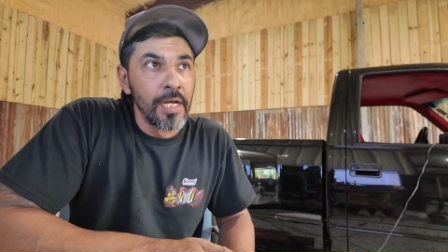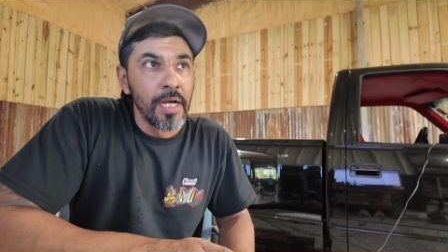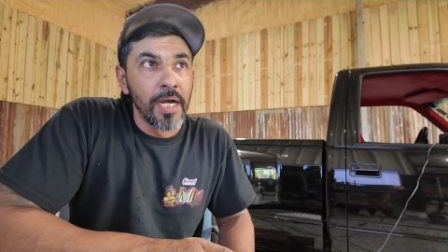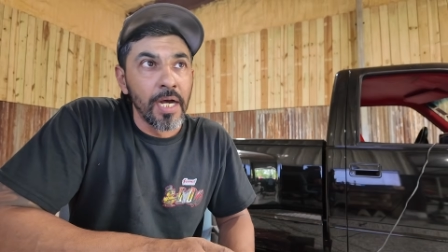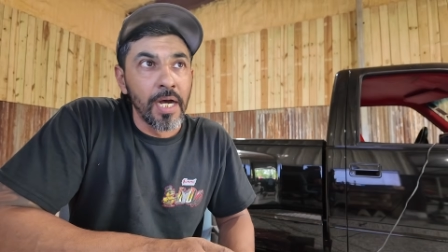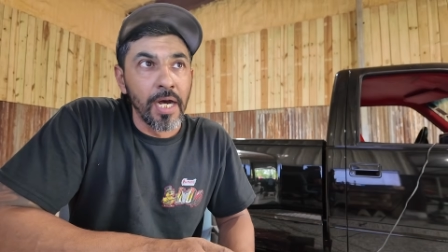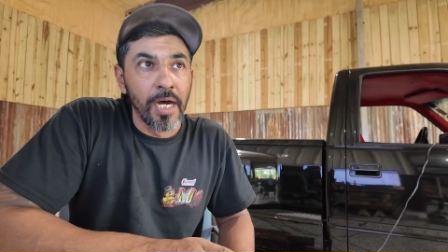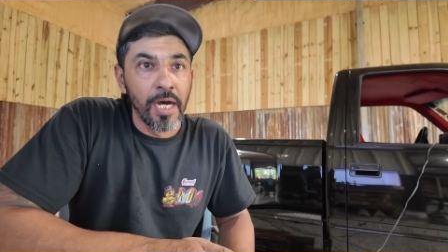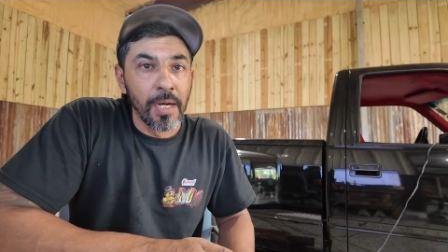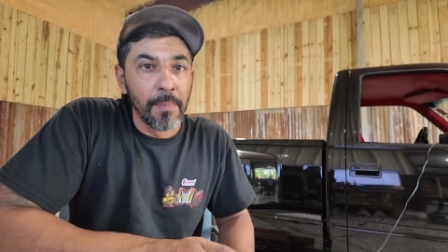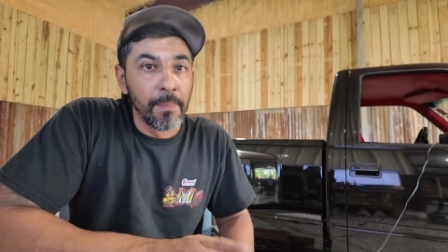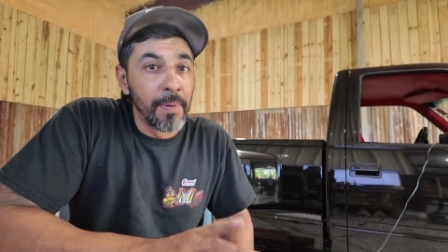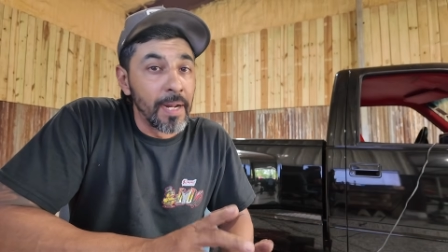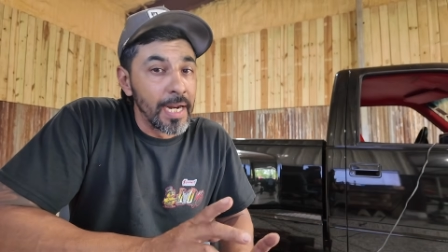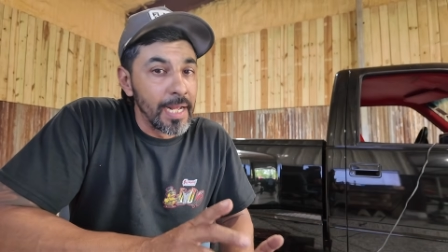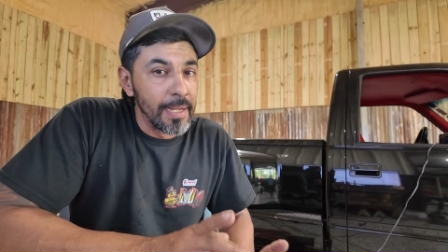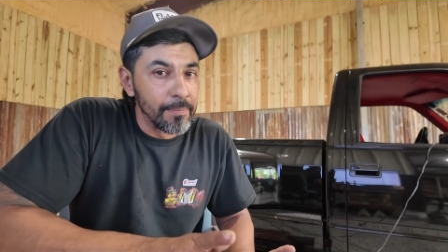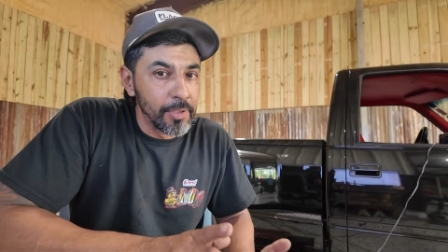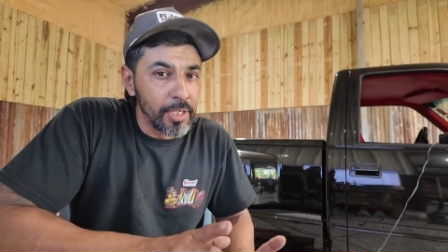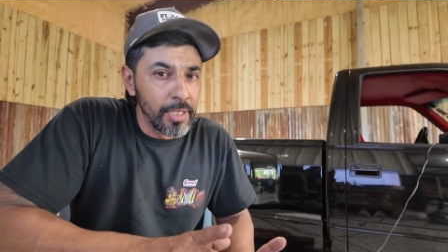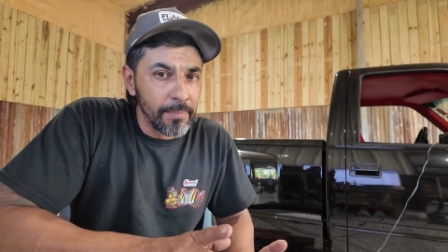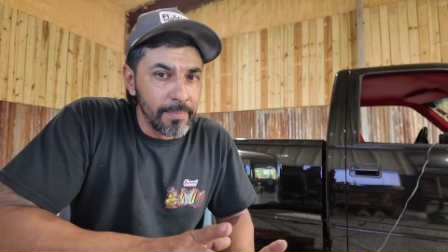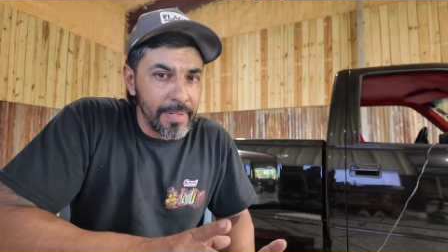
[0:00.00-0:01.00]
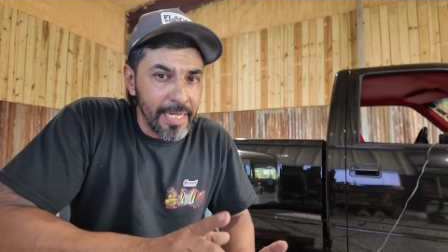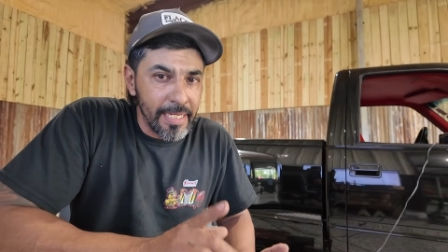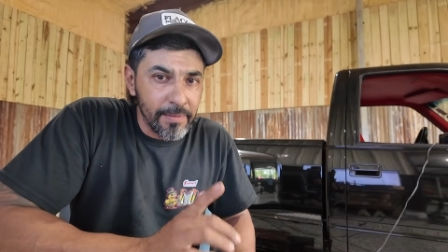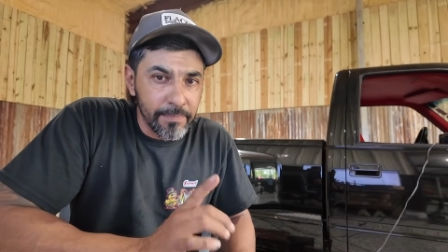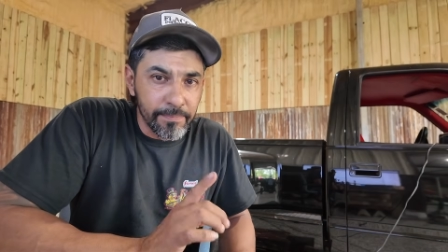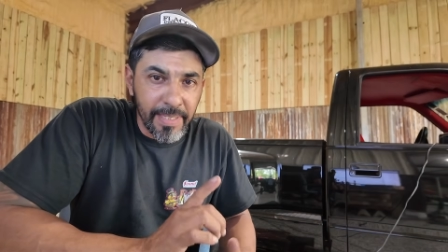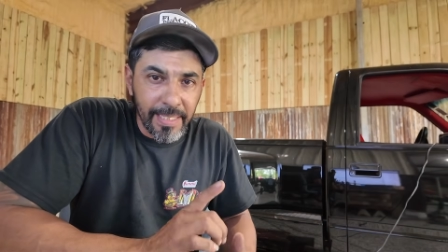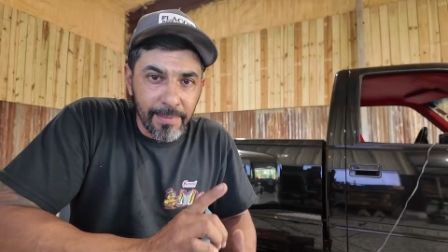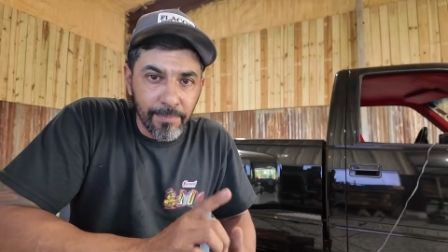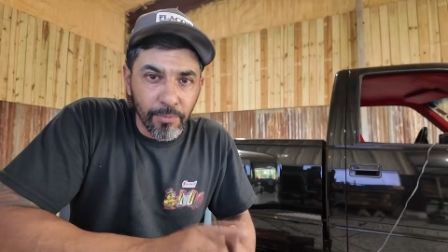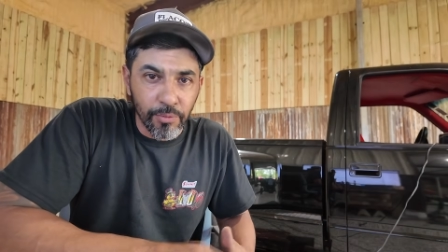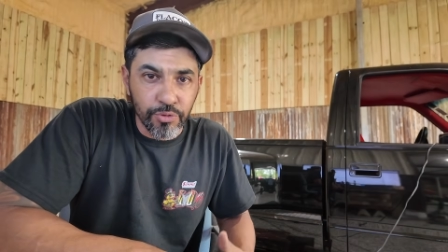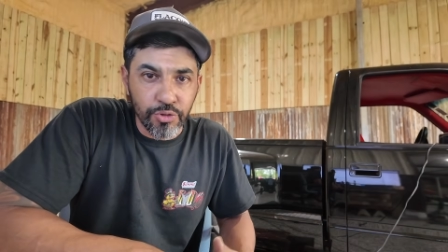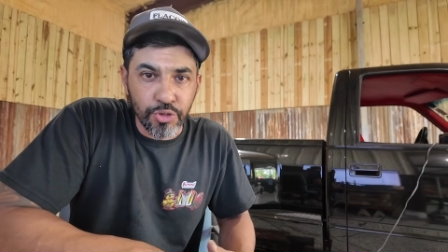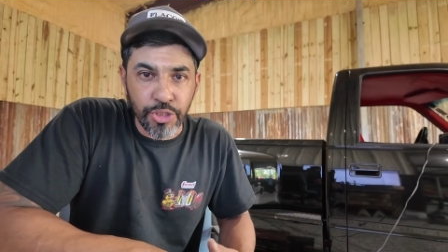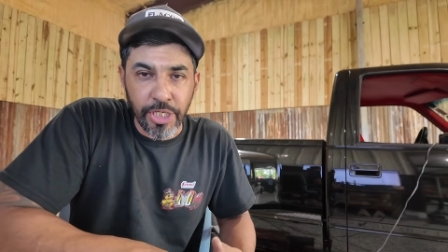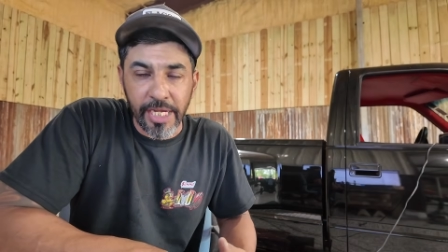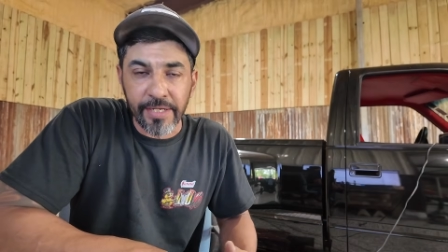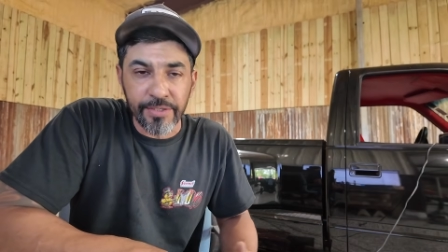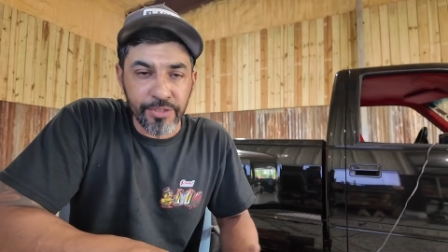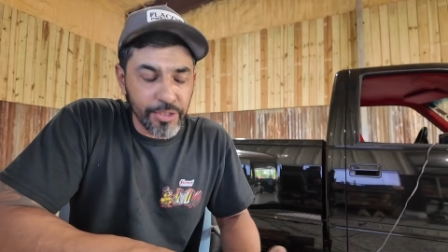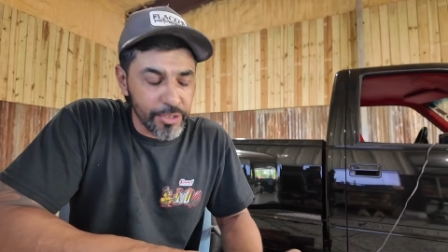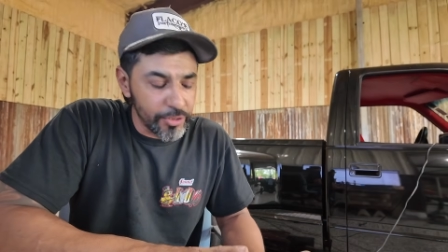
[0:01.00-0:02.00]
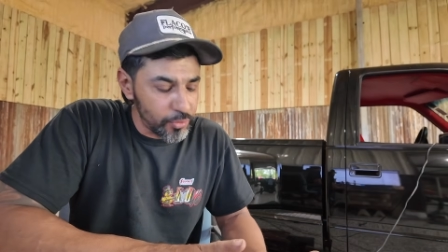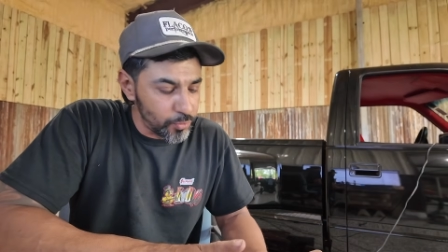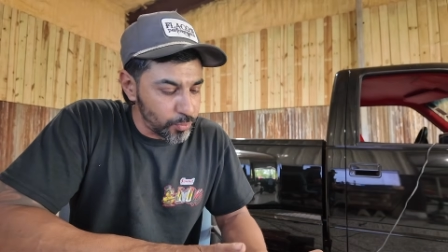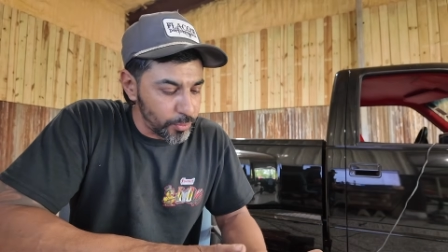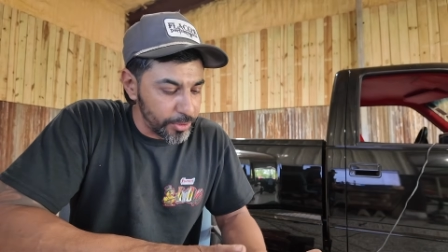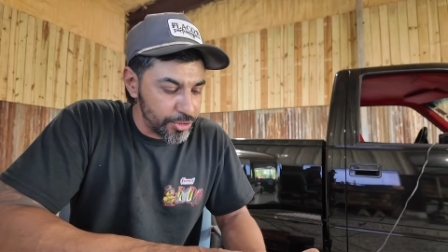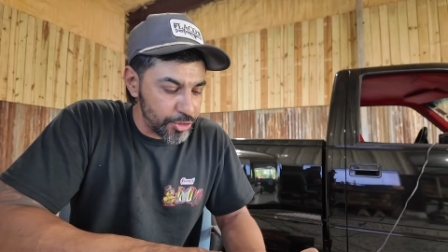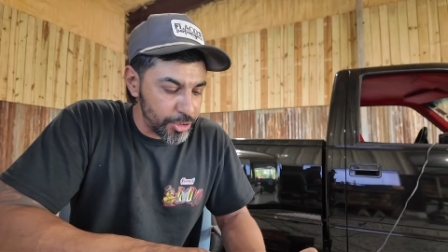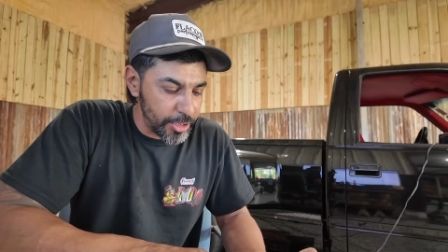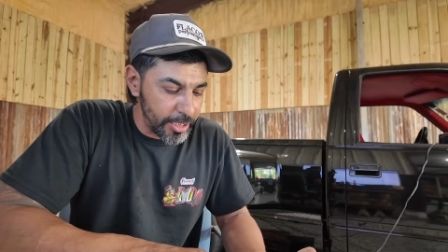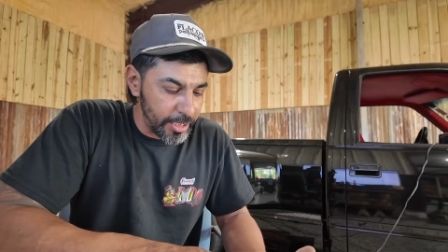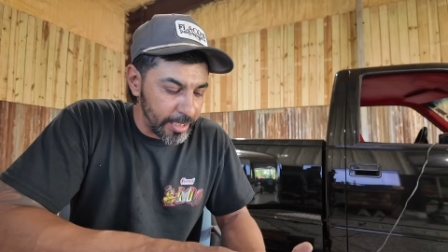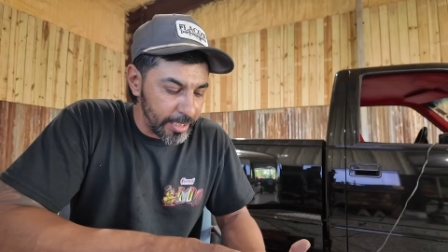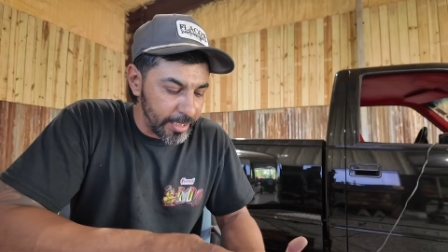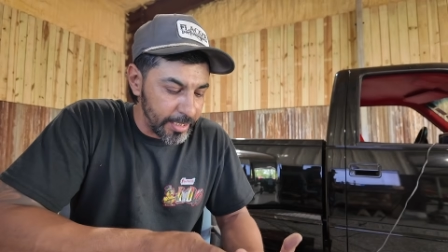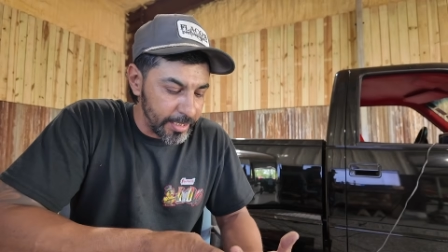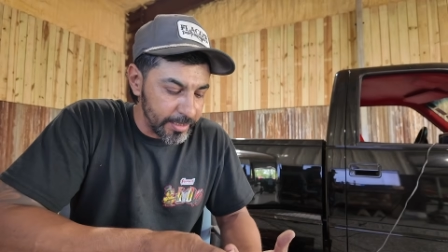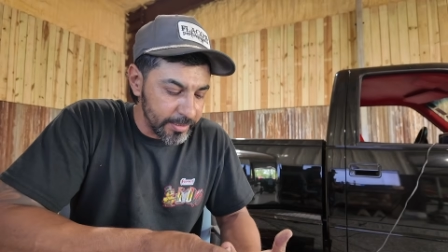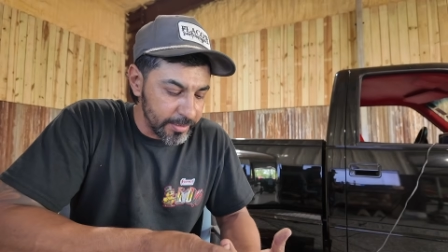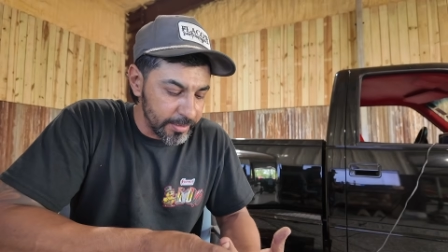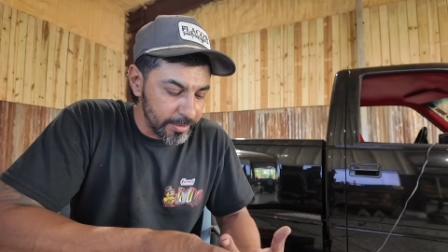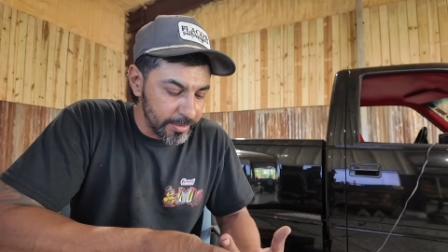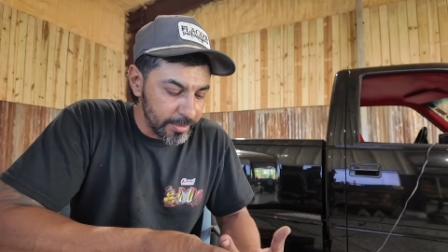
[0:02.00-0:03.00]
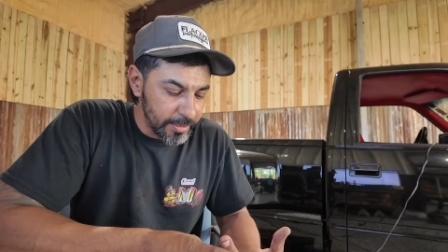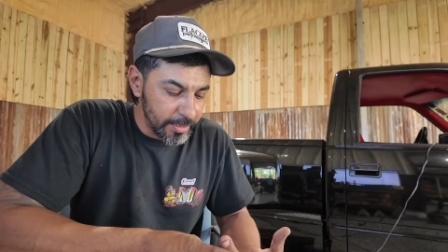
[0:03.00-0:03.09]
but I'm going to make minimal changes, which is